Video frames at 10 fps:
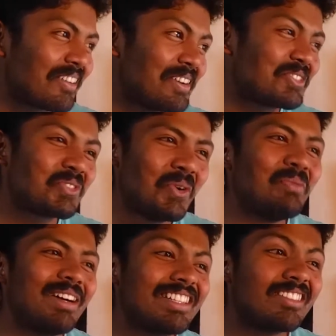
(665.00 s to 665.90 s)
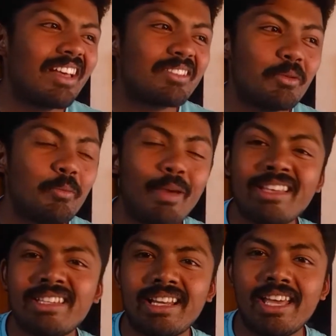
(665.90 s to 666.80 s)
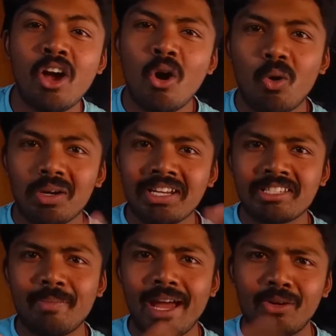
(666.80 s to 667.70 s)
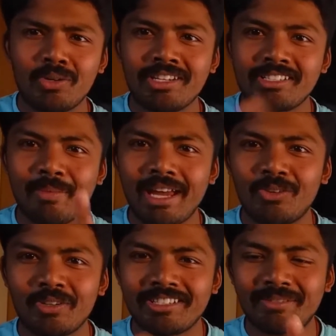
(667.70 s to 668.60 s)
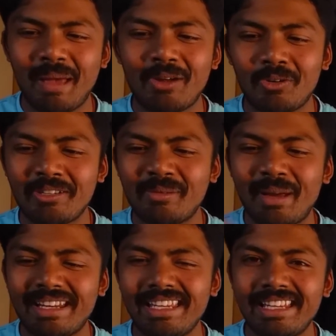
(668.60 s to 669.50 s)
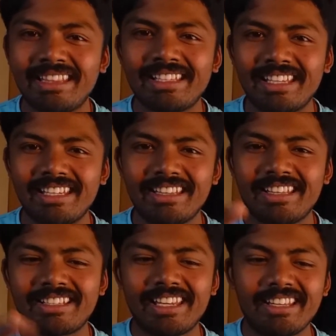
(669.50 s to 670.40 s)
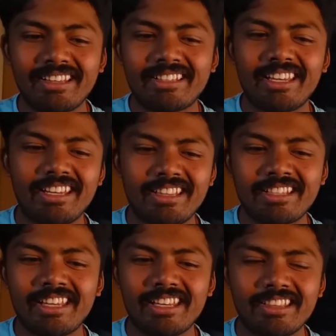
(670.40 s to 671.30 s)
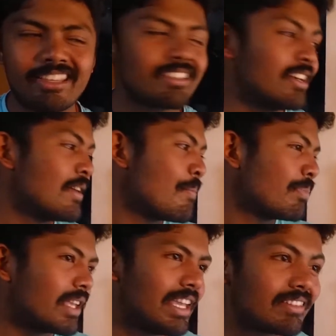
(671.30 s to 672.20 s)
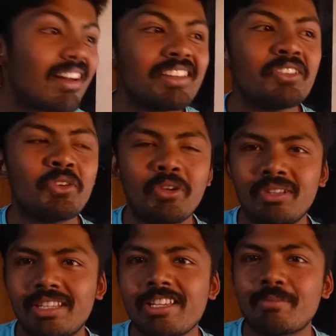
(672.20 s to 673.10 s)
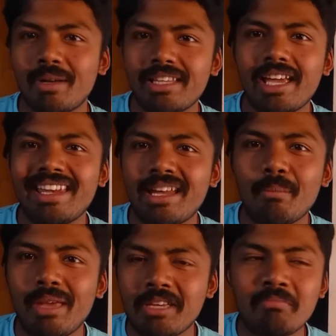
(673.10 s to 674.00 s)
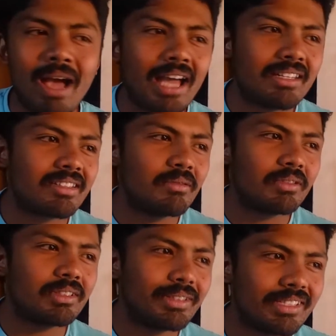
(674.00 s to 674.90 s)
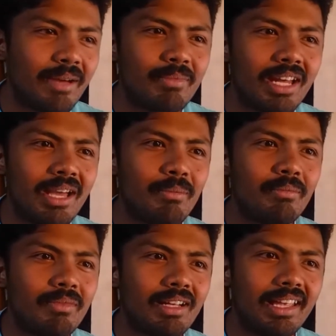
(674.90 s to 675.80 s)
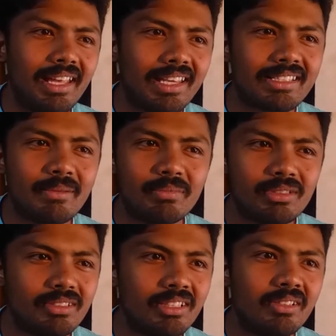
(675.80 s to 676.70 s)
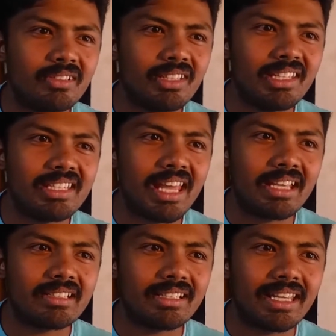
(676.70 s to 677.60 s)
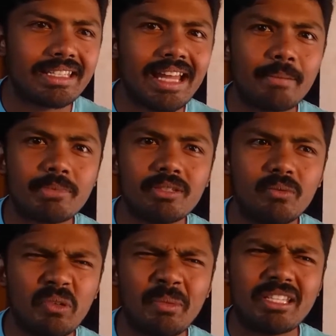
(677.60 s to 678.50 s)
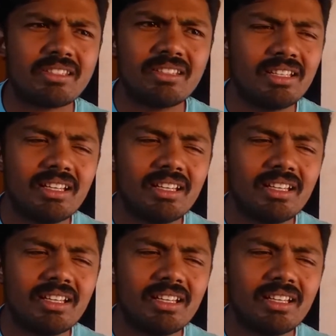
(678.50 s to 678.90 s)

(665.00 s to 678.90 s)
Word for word: I've read so much and so basically Oden is bad, Oden is bad, Oden is bad, Oden is bad, he did this, he did this, he did this, he did this, he did this. He tried to do good things but they end up being bad sometime except you know he take kidnaps women